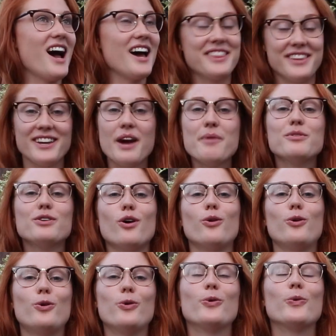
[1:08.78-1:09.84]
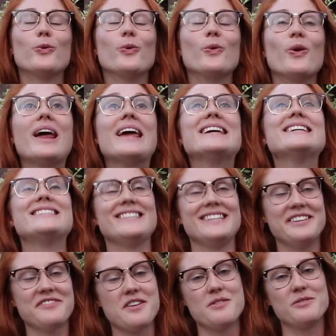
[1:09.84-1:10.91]
I think I would go
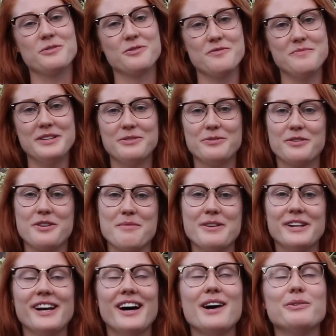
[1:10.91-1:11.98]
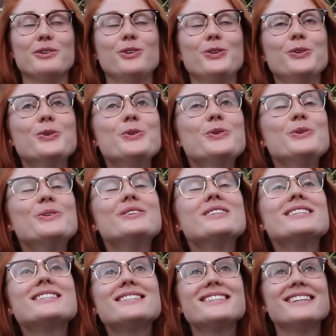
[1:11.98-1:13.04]
crazy if I was roommates with Carmilla. I would
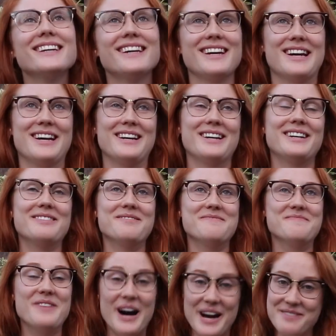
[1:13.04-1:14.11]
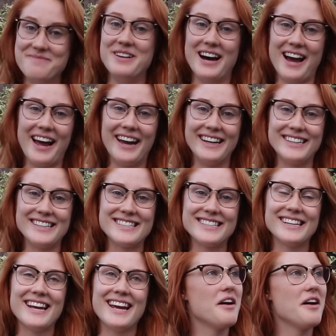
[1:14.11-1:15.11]
lose my mind.